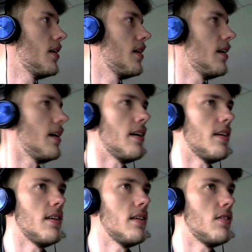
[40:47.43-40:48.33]

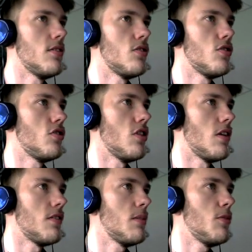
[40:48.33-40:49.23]
is just turn
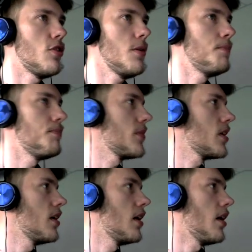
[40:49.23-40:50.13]
off symmetry,
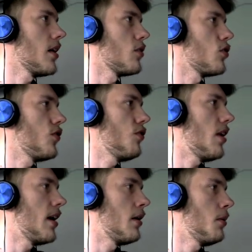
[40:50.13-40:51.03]
go to
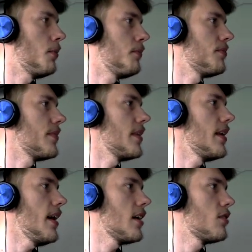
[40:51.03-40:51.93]
File,
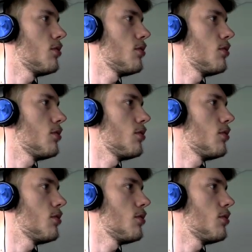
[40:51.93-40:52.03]
Export